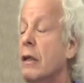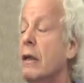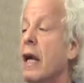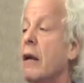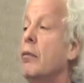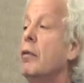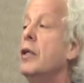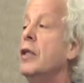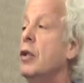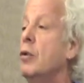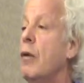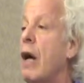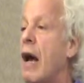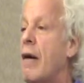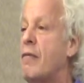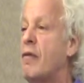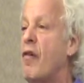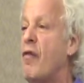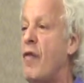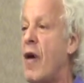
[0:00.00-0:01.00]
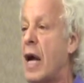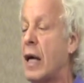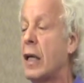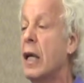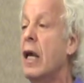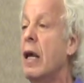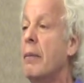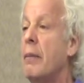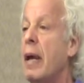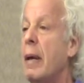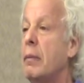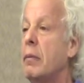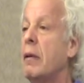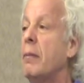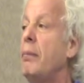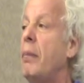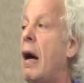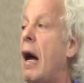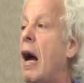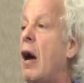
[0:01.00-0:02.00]
and we do have an effect. People
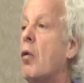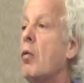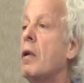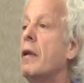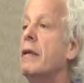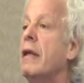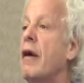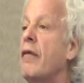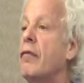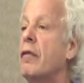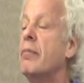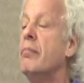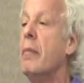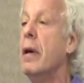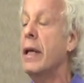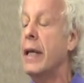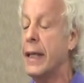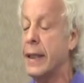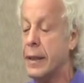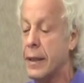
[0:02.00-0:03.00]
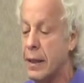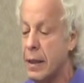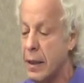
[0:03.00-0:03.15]
in power will never admit it.